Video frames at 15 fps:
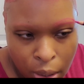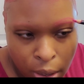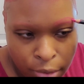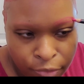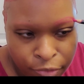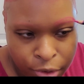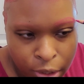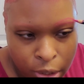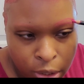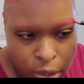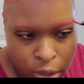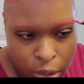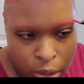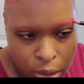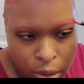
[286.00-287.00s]
I fill it
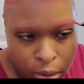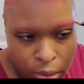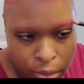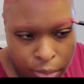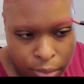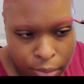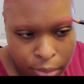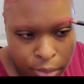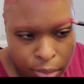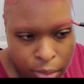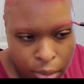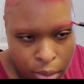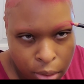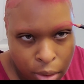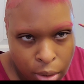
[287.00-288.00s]
in.
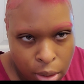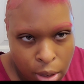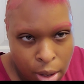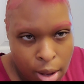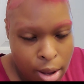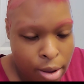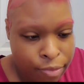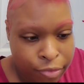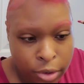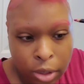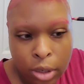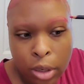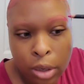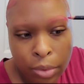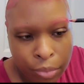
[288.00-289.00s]
I fill
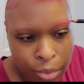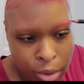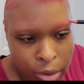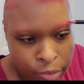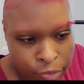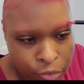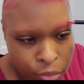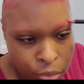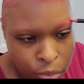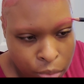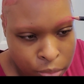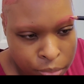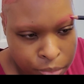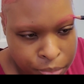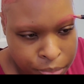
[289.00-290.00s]
it in real
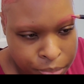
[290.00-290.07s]
full.